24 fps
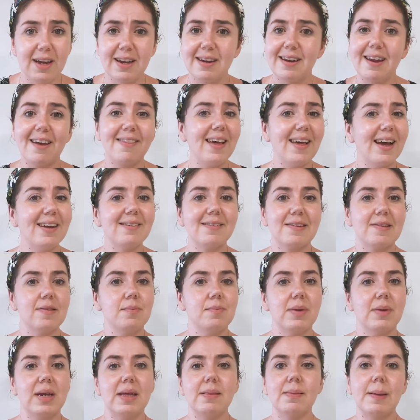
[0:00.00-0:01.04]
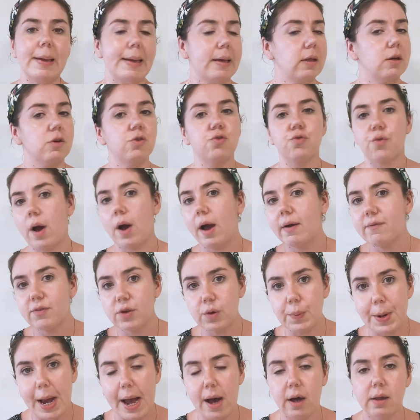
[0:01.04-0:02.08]
Now that doesn't mean they're going to drive
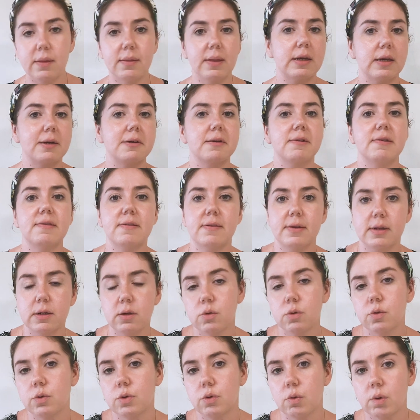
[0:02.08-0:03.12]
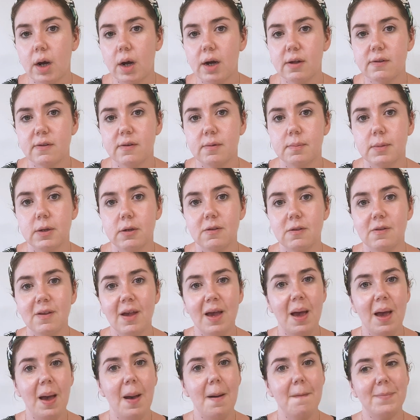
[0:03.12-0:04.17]
you out and they're going to steal all your customers,
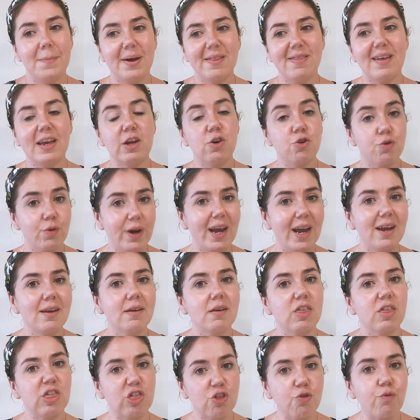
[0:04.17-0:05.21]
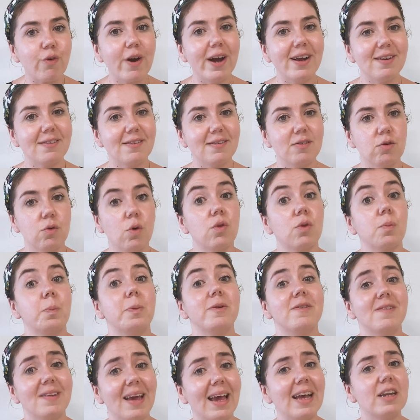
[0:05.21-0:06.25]
but they create a threat or the
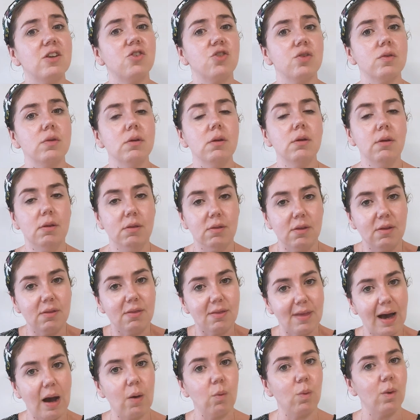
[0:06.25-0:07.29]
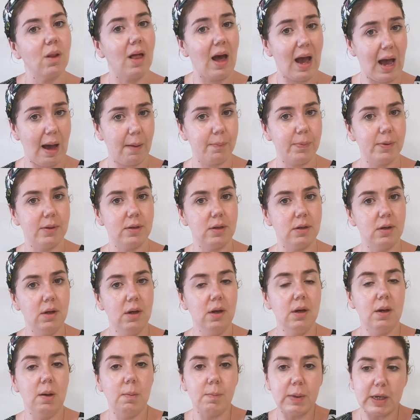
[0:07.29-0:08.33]
potential that that will happen.
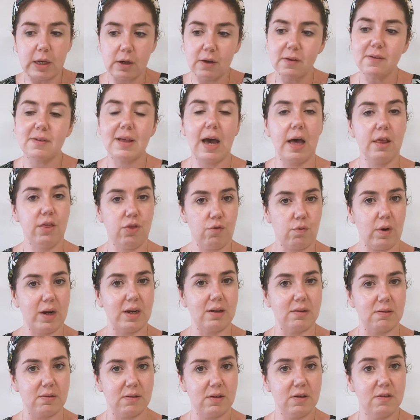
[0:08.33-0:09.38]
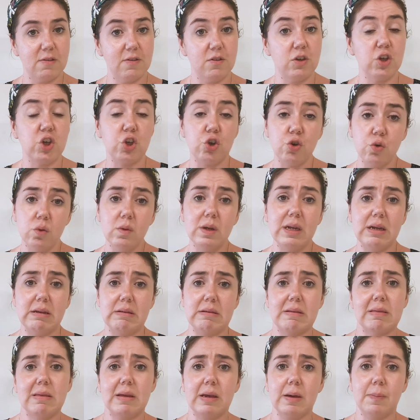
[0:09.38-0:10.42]
And because that threat exists, you
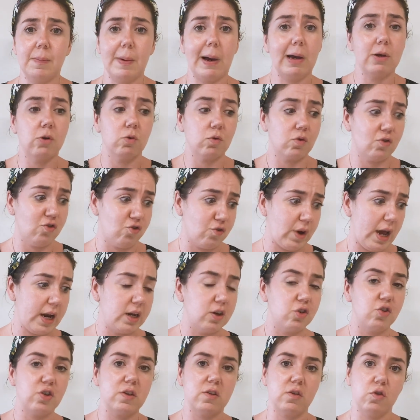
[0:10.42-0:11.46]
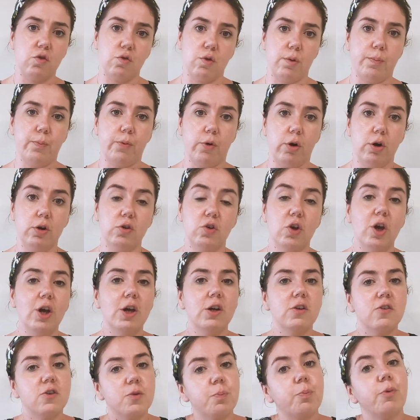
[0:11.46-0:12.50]
need to think about your strategies and your approach
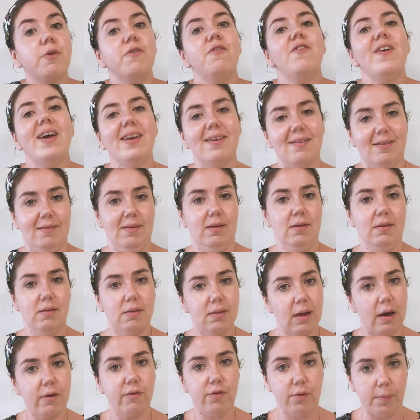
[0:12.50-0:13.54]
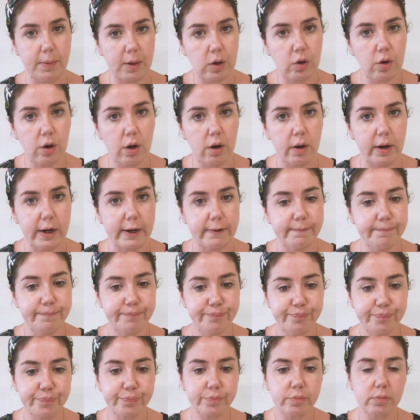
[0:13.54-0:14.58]
to prevent that from occurring.
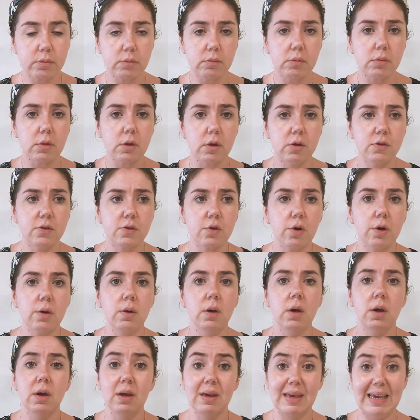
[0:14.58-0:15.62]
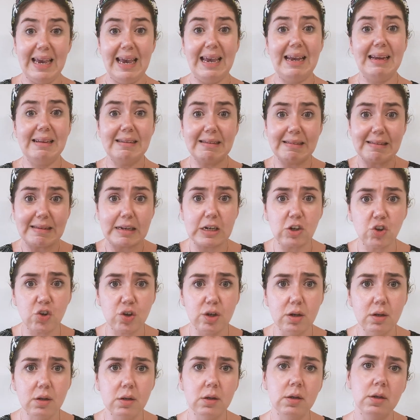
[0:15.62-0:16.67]
So key
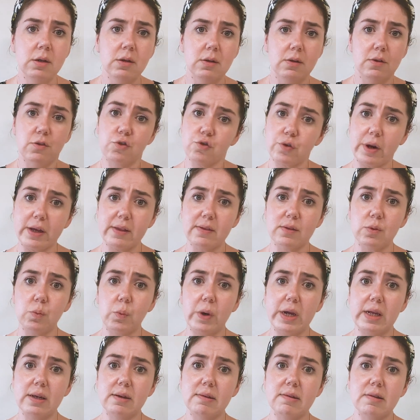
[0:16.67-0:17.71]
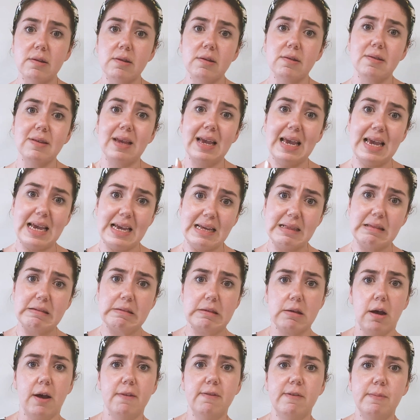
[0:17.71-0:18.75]
distinction, strengths and weaknesses
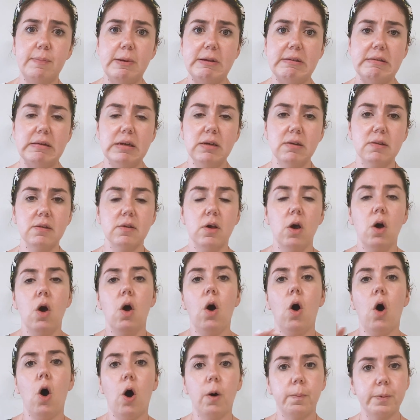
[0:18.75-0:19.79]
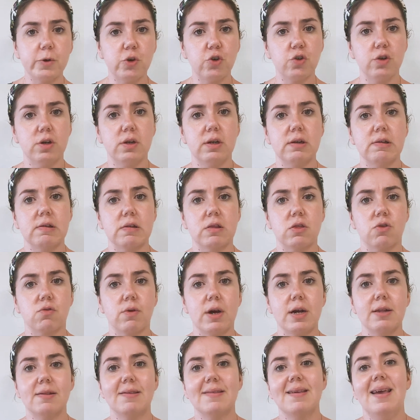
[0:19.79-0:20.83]
inside the business, opportunities and
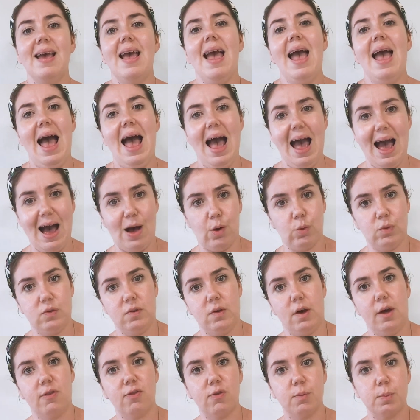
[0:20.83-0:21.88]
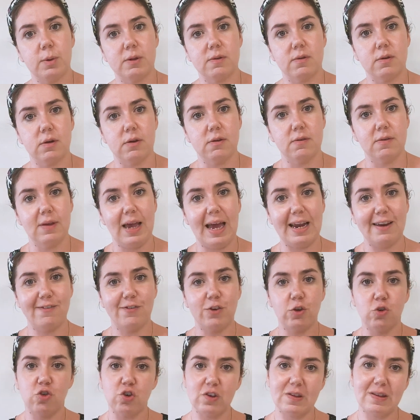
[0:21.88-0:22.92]
threats outside the business. And
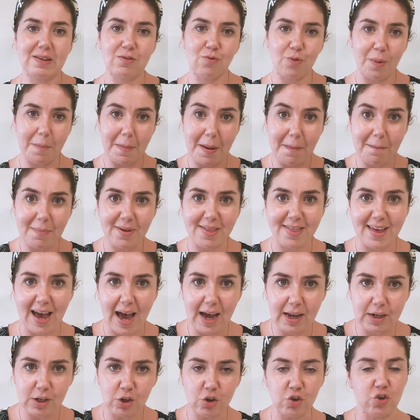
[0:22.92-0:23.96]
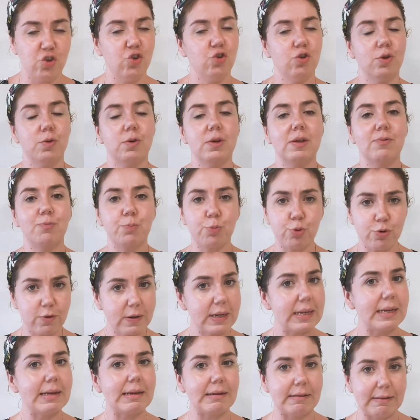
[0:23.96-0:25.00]
if you just remember that, you should
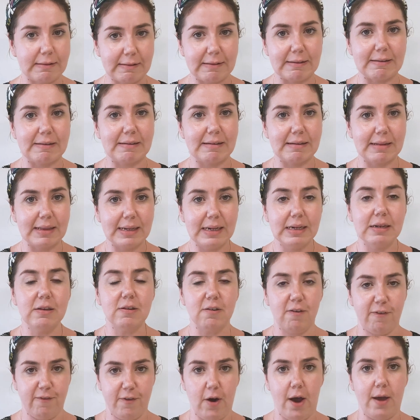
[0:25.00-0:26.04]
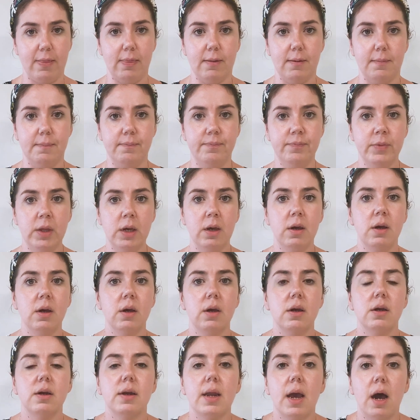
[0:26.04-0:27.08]
pretty consistently define them.
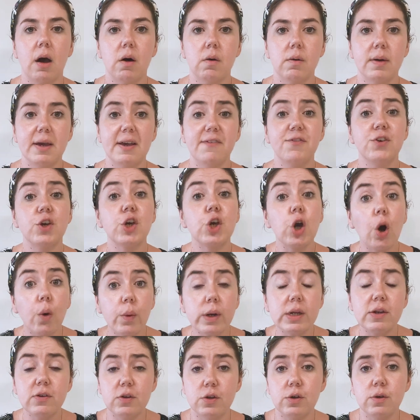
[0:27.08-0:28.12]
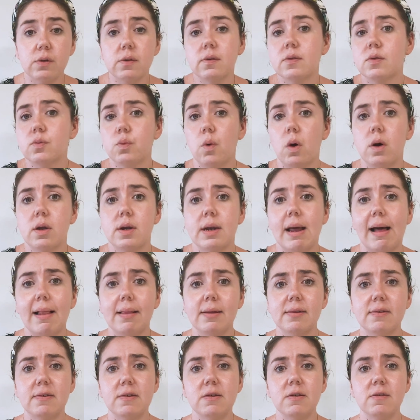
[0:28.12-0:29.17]
Now, if you're going to use a SWOT
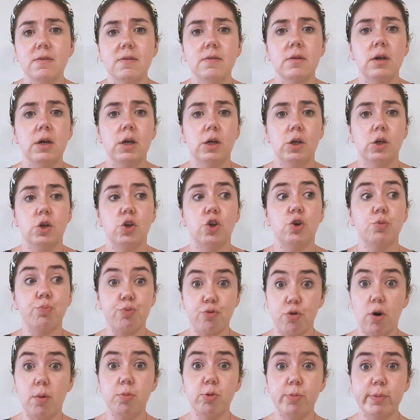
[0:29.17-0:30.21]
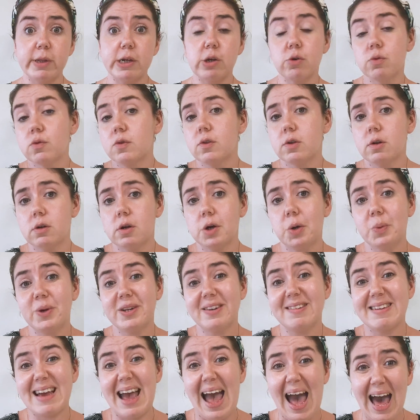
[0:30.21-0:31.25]
analysis, you're probably also
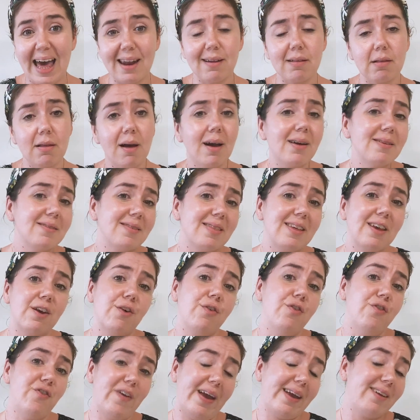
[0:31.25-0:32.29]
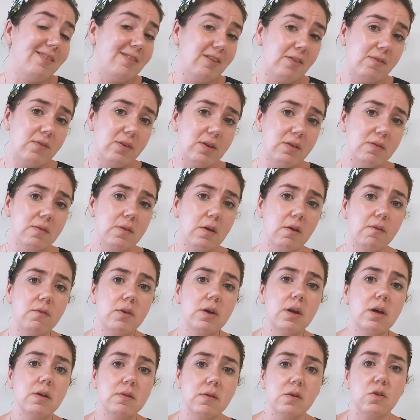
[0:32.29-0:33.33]
going to analyze the effectiveness of
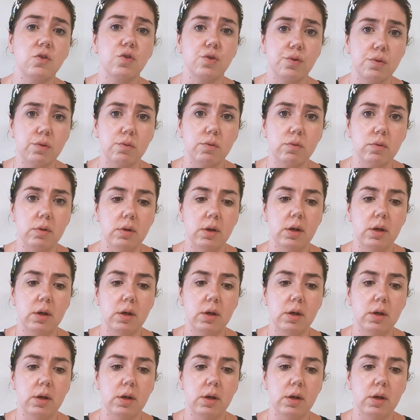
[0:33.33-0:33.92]
it as a tool.